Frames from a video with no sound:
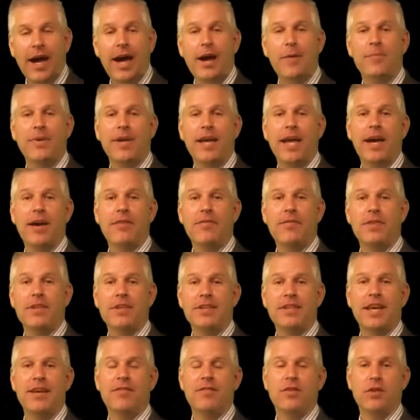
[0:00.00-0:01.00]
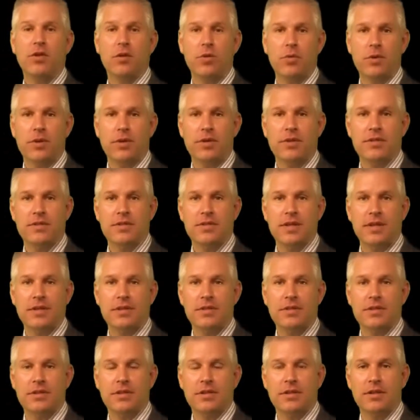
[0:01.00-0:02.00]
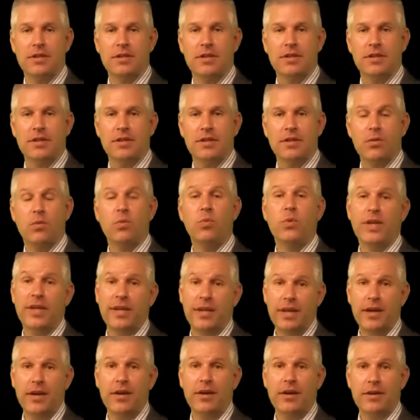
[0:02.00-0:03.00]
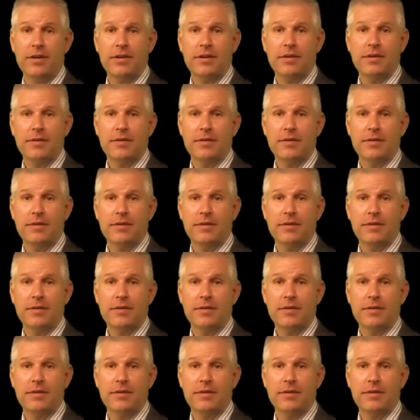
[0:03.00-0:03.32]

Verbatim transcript: On behalf of the David Lawrence Center, we care.